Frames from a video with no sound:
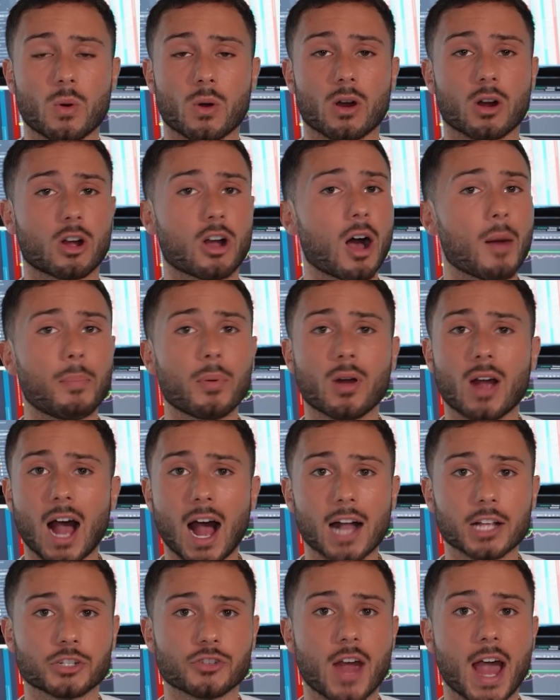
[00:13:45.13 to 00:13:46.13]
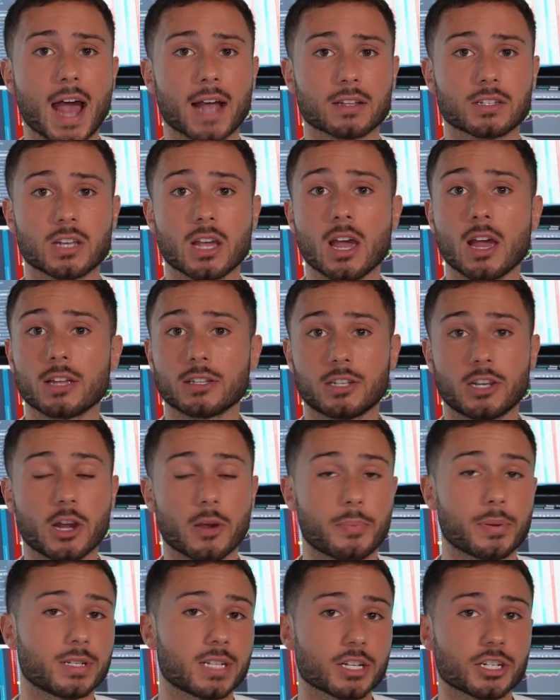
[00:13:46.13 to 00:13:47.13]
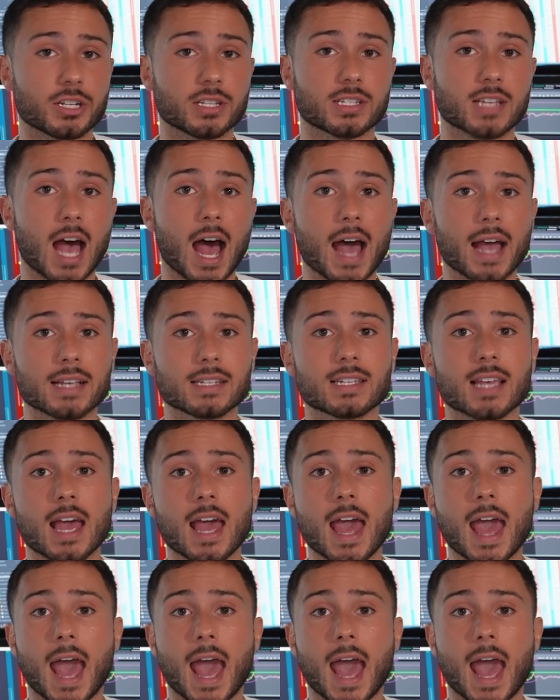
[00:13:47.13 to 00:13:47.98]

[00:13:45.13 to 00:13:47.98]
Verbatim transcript: or a couple contracts to your position size,